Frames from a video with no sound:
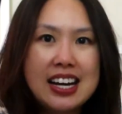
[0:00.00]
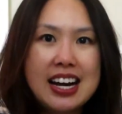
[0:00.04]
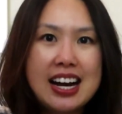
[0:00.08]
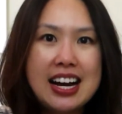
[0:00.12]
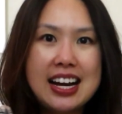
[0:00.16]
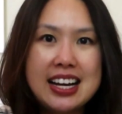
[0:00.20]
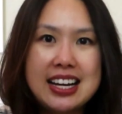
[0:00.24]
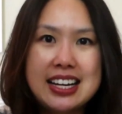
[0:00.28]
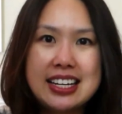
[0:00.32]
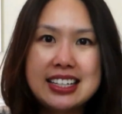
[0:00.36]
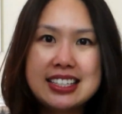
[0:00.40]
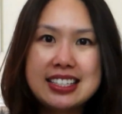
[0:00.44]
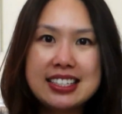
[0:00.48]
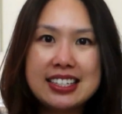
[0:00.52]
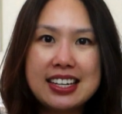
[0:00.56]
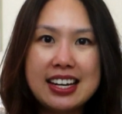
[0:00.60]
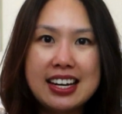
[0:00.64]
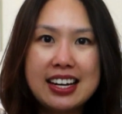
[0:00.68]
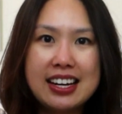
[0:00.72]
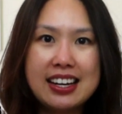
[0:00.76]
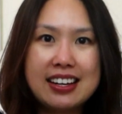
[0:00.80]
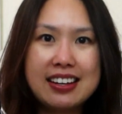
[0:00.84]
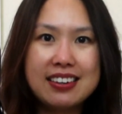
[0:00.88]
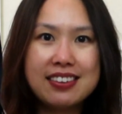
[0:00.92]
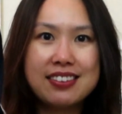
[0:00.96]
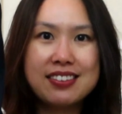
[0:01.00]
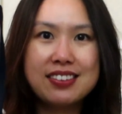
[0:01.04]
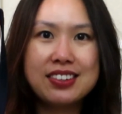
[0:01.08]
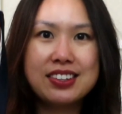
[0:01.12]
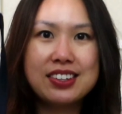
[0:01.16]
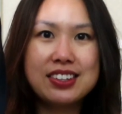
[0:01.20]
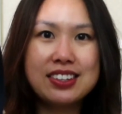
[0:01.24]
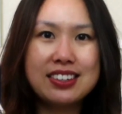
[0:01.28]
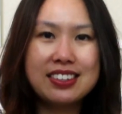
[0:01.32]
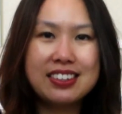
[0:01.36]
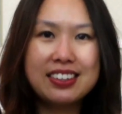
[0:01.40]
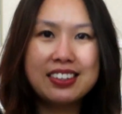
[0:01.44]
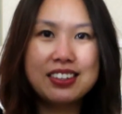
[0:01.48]
that it's like,
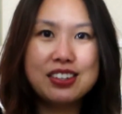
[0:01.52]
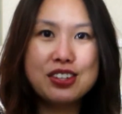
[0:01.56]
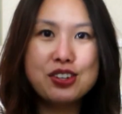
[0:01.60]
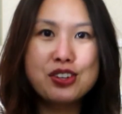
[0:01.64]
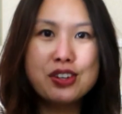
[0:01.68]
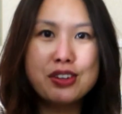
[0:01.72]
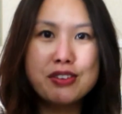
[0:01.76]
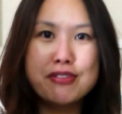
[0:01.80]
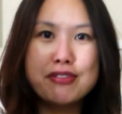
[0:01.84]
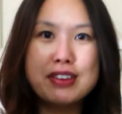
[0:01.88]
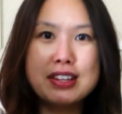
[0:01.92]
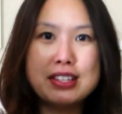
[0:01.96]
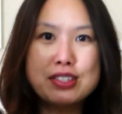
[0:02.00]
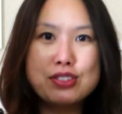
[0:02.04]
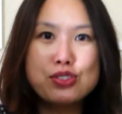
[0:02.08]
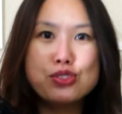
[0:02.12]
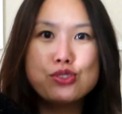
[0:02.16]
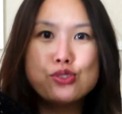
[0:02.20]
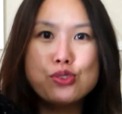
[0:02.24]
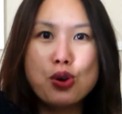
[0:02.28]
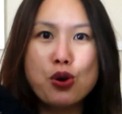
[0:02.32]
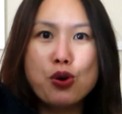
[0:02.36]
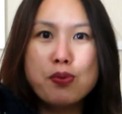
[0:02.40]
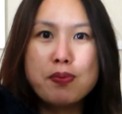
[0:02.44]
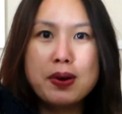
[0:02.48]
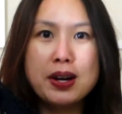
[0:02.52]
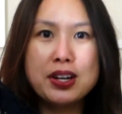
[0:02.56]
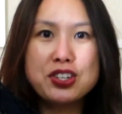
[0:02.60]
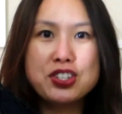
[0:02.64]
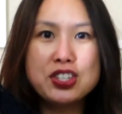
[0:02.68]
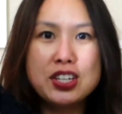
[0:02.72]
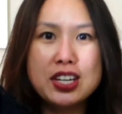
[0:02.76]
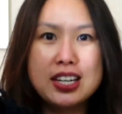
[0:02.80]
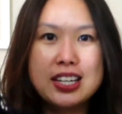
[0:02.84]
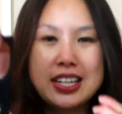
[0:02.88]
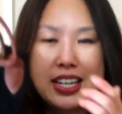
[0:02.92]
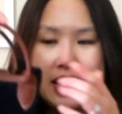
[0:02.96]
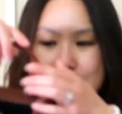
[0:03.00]
you could fit so
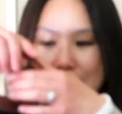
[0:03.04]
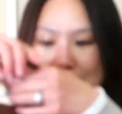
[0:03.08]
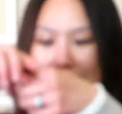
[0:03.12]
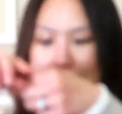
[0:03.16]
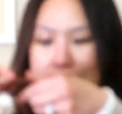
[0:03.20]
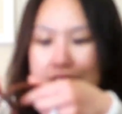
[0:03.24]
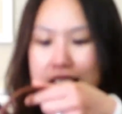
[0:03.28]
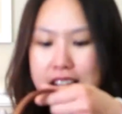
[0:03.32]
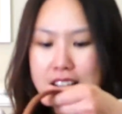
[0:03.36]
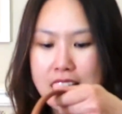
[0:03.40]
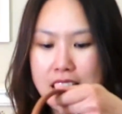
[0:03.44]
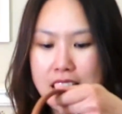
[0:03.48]
much in here.